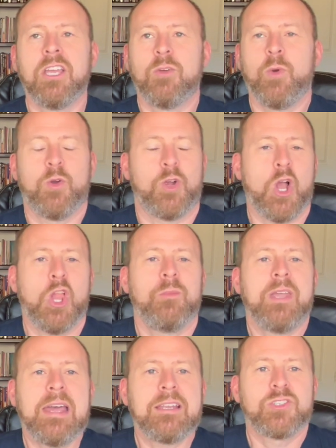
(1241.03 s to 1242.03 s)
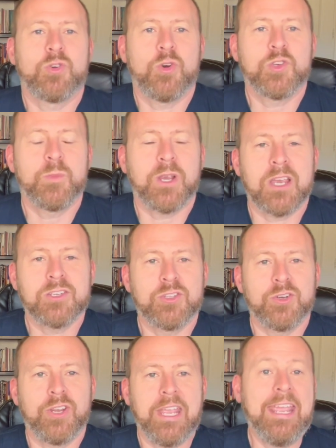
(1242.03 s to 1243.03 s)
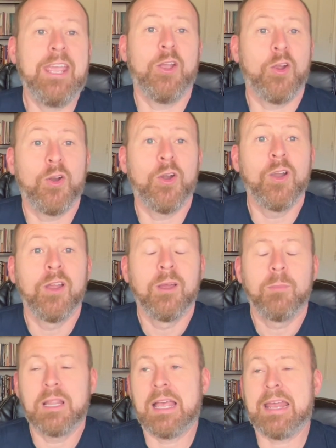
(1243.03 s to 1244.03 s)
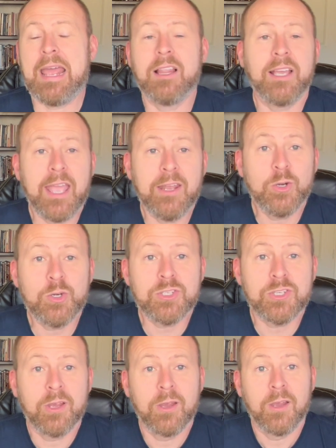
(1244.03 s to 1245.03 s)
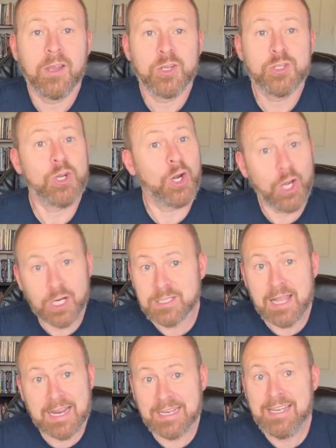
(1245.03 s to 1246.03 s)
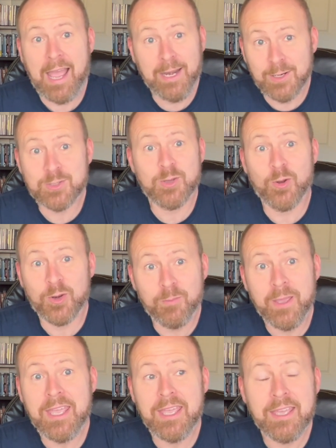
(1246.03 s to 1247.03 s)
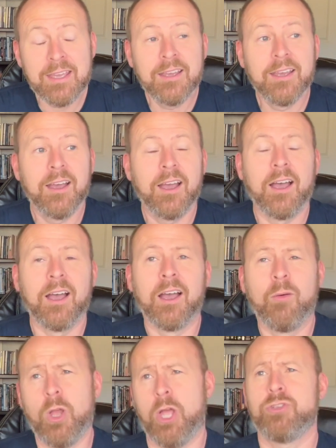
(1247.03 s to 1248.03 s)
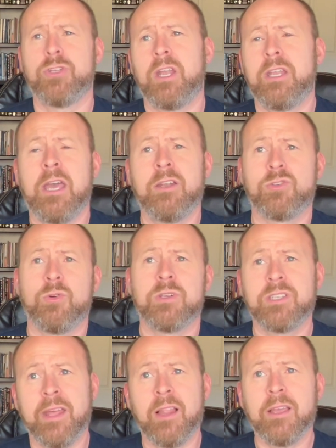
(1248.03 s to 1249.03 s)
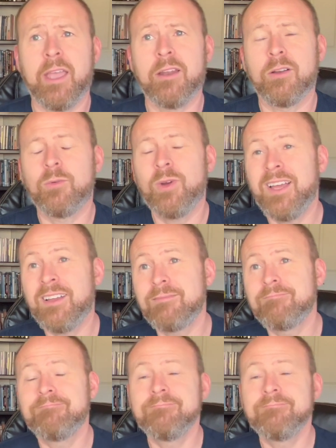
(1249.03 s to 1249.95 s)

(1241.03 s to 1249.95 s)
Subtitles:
We don't call them dinosaurs because they're here, but like alligators, sure looks like a dinosaur to me. Well, it's not a dinosaur, it's an alligator. Well,